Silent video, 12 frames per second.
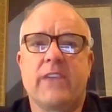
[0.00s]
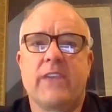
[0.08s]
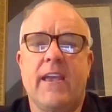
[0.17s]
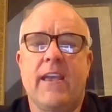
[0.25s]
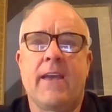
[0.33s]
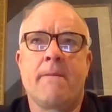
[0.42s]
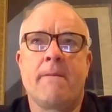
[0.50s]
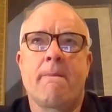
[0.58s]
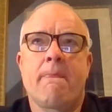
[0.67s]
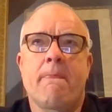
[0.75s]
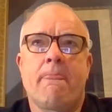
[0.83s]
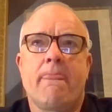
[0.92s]
And
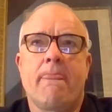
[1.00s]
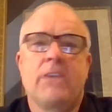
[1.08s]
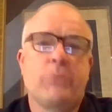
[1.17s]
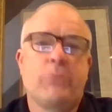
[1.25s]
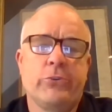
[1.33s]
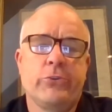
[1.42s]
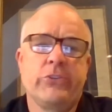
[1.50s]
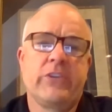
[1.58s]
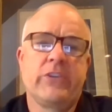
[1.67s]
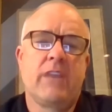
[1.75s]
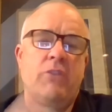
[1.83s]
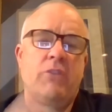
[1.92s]
this person
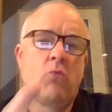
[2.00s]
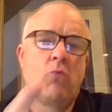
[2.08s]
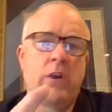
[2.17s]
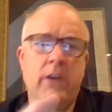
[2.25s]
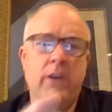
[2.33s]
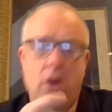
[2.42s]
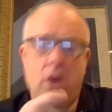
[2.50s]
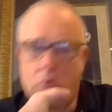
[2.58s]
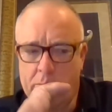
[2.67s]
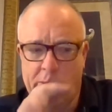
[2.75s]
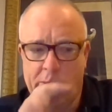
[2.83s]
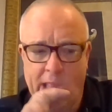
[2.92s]
said, if you want to know
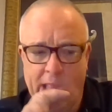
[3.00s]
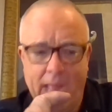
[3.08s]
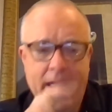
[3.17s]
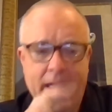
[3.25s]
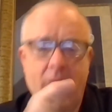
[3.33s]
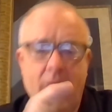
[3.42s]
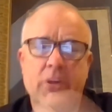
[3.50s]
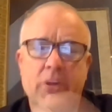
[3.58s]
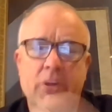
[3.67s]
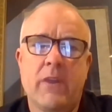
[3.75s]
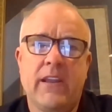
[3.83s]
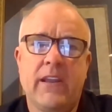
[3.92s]
how much
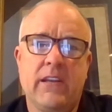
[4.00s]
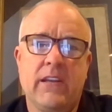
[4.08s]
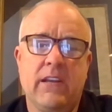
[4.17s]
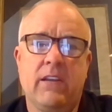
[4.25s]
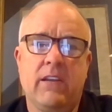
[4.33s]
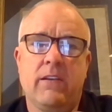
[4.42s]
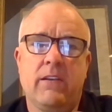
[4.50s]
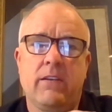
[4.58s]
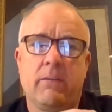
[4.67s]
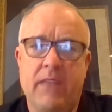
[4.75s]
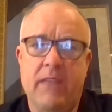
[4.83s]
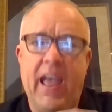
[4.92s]
money you need
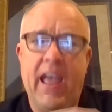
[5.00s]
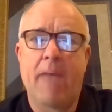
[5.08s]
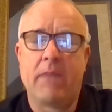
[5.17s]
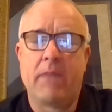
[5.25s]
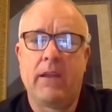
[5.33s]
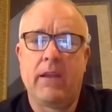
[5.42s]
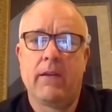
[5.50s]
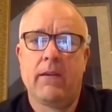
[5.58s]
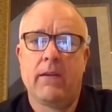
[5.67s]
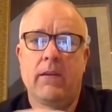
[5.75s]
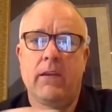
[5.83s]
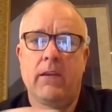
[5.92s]
to be happy,
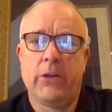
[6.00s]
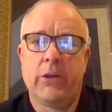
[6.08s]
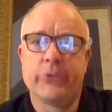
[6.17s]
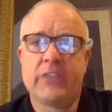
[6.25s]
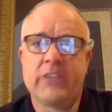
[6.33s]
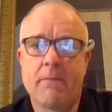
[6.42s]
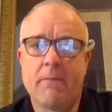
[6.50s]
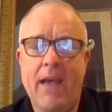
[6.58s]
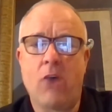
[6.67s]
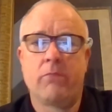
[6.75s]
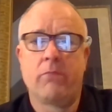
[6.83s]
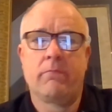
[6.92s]
here's the amount,